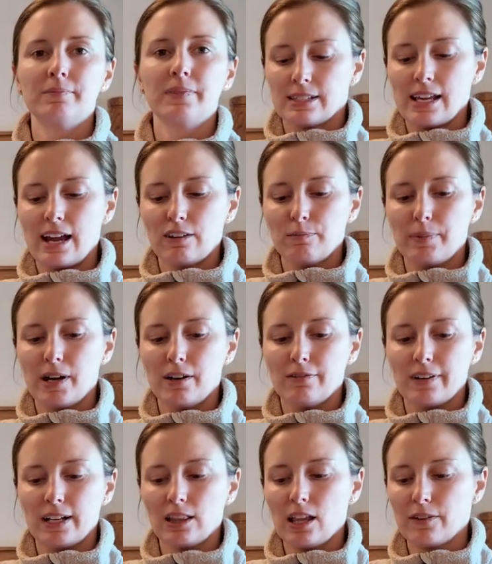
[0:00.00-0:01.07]
This half buff,
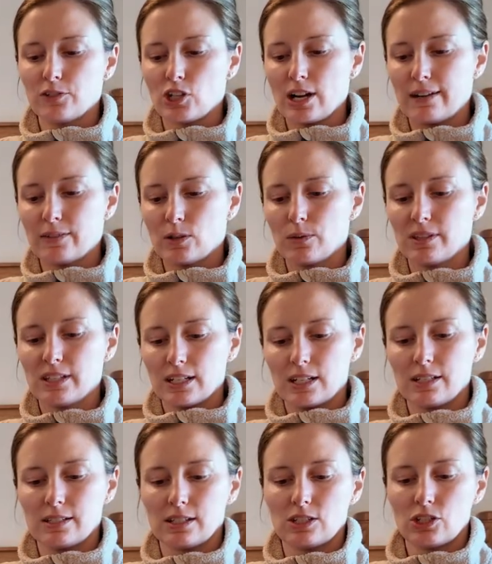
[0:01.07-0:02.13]
I love traveling with it
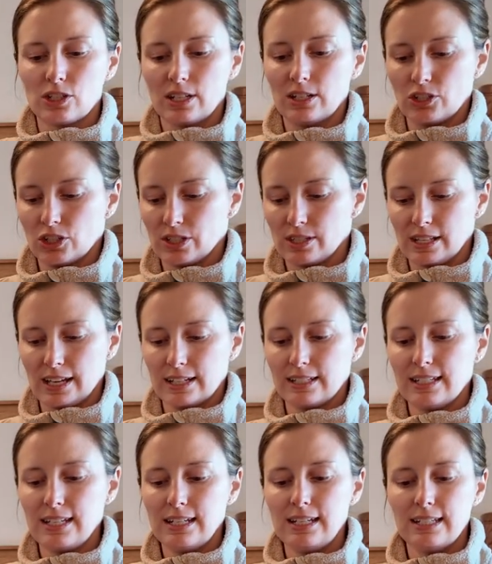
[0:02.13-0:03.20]
because it's just like
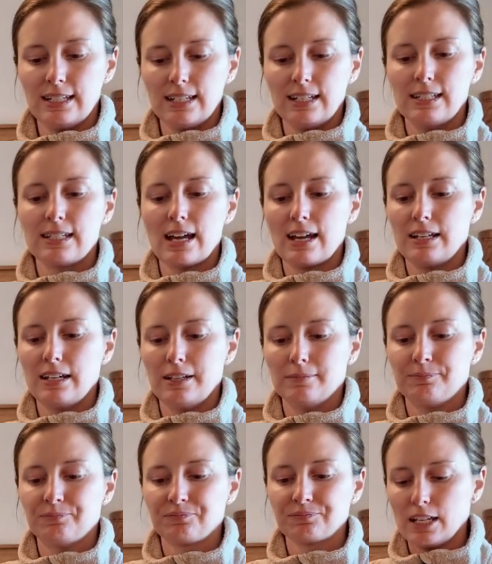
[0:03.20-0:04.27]
teeny
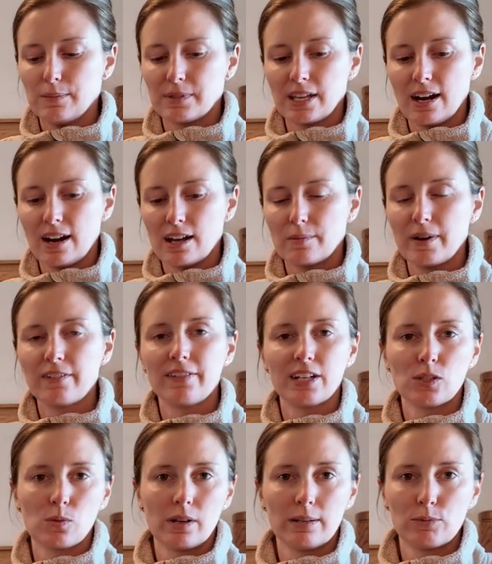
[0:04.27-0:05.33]
tiny. Keeps the hair out of my
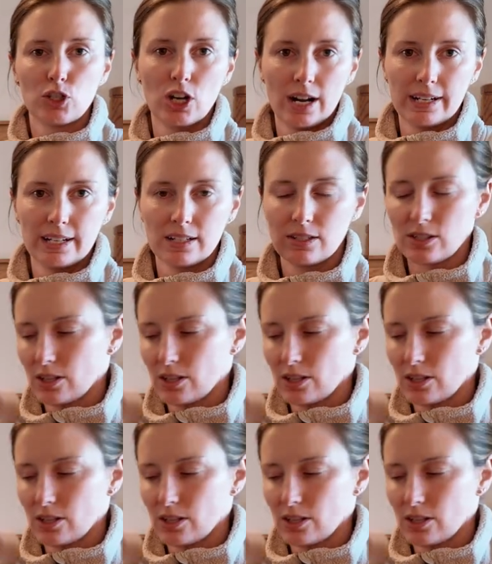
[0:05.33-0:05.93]
face while I'm trekking.